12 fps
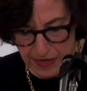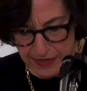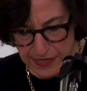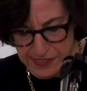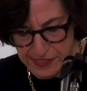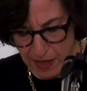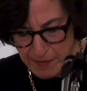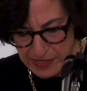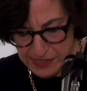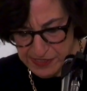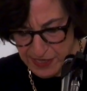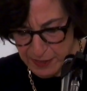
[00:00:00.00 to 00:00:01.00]
The
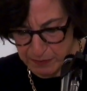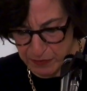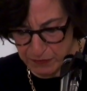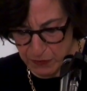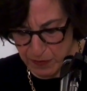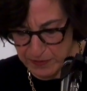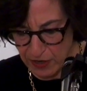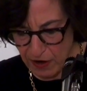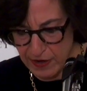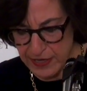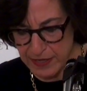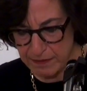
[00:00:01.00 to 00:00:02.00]
Islamic State performed
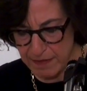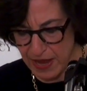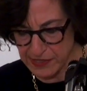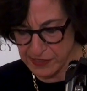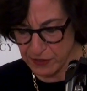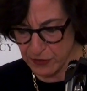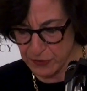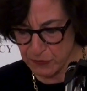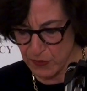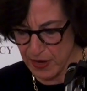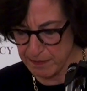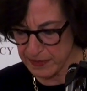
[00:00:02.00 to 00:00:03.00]
targeted massacres,
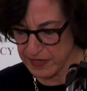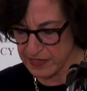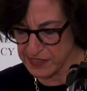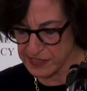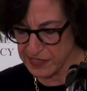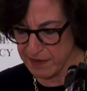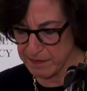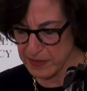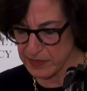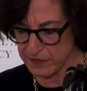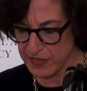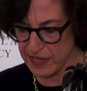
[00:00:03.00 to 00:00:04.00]
rape, and the
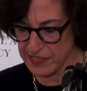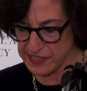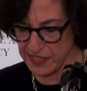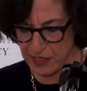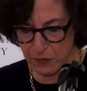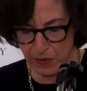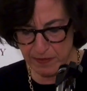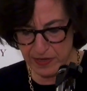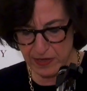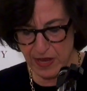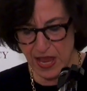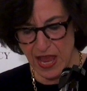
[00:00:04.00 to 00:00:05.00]
enslavement of the Yazidi
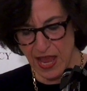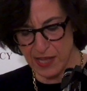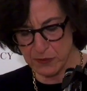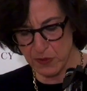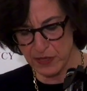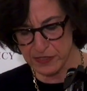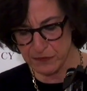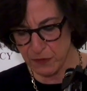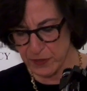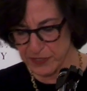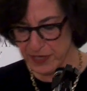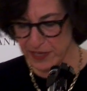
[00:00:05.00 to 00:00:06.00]
women, as well as
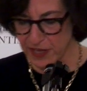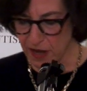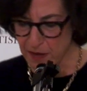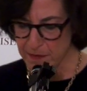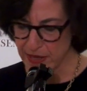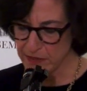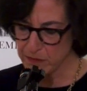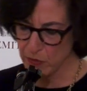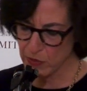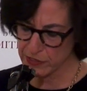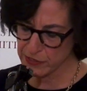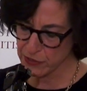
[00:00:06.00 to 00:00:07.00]
forcing young men and
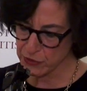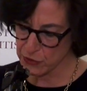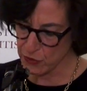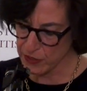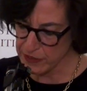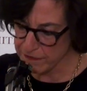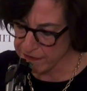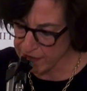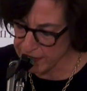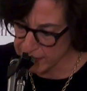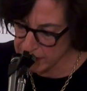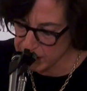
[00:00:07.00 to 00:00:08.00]
boys to join the
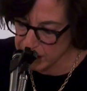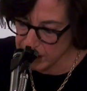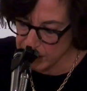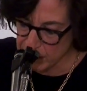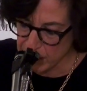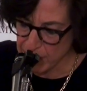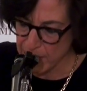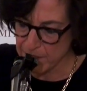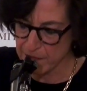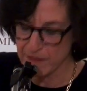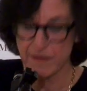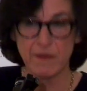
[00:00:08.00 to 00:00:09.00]
fight for
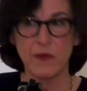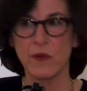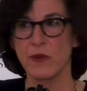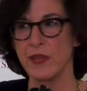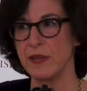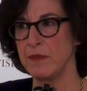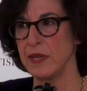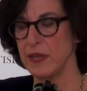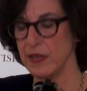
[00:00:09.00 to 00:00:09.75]
them or they'd be